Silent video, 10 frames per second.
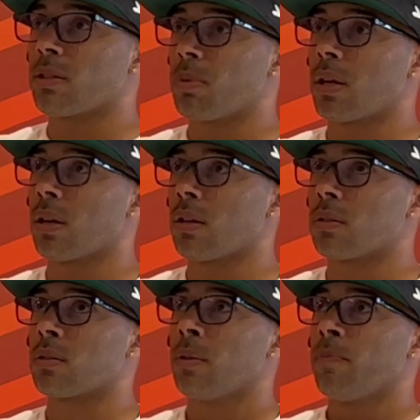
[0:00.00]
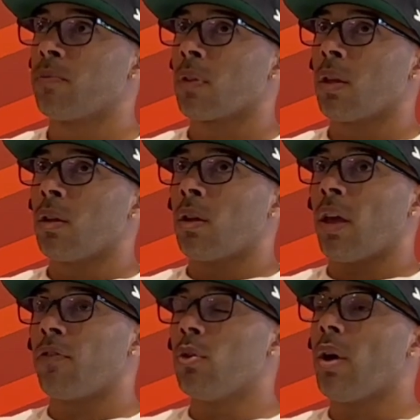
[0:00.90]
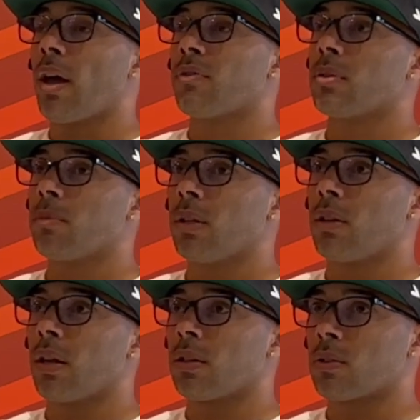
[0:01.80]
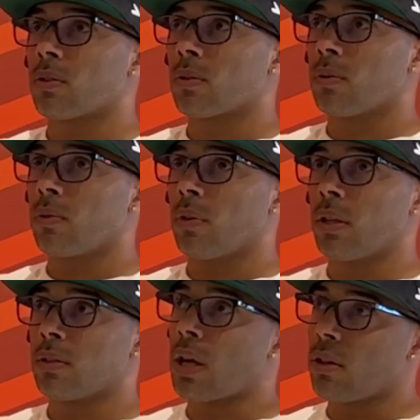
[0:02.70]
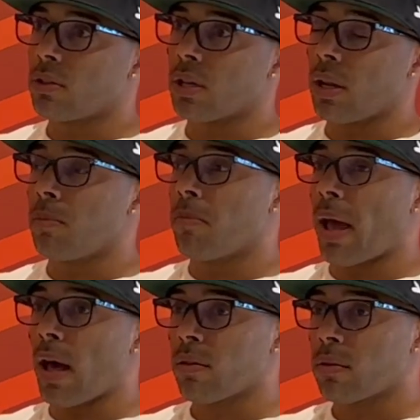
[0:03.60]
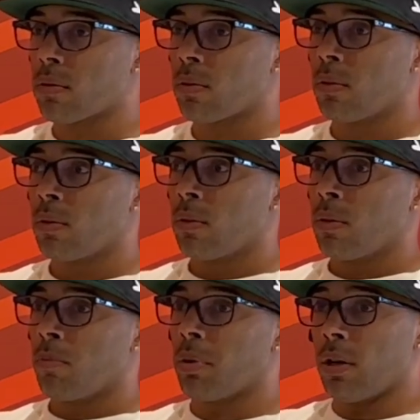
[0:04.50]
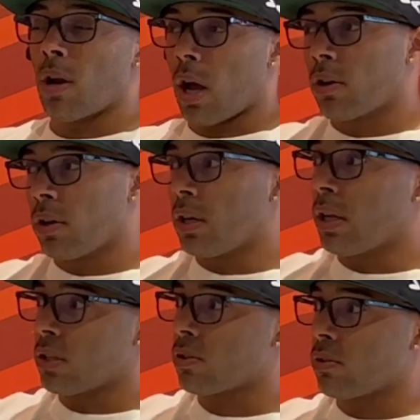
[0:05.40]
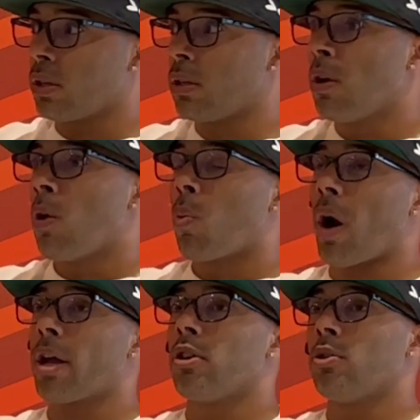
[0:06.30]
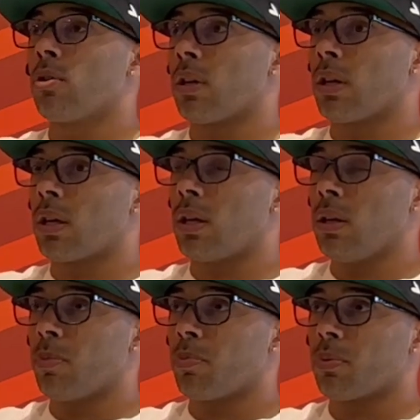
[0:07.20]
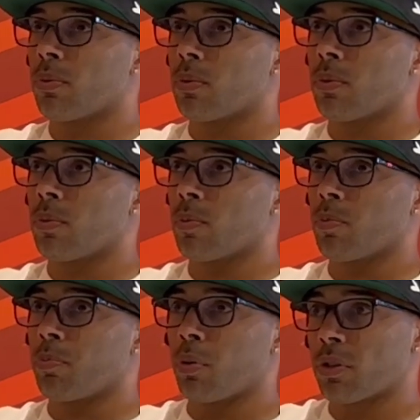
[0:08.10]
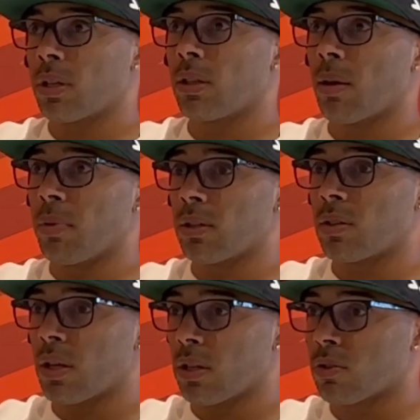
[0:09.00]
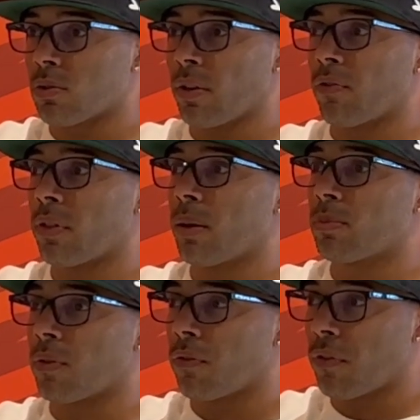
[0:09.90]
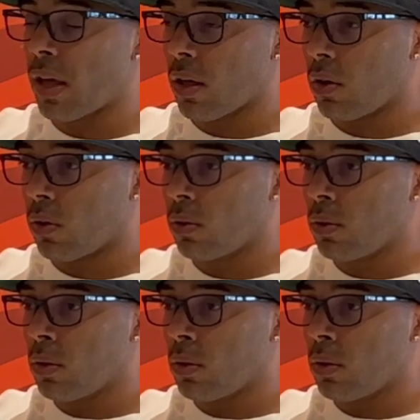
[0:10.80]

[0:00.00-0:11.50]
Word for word: is because if you have somebody that is intelligent in math but not good in history, mm-hmm. why are you going to keep pushing them into history for them to fail